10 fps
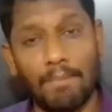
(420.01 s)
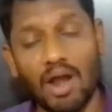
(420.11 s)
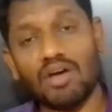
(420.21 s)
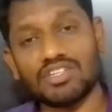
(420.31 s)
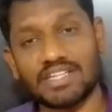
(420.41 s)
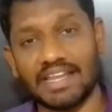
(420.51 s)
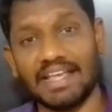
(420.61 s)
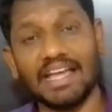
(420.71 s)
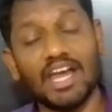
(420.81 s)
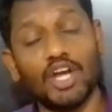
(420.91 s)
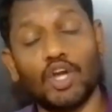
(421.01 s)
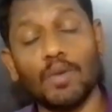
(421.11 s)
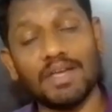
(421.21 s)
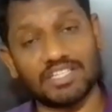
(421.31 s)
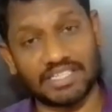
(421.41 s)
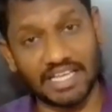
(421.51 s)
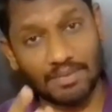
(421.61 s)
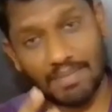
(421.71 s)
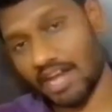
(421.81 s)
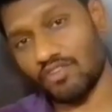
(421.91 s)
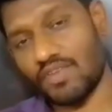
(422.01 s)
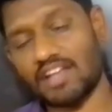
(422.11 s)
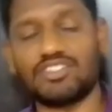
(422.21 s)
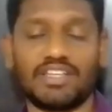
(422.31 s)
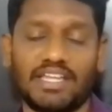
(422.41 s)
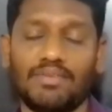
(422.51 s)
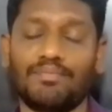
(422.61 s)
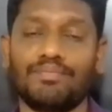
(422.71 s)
bolstering domestic manufacturing.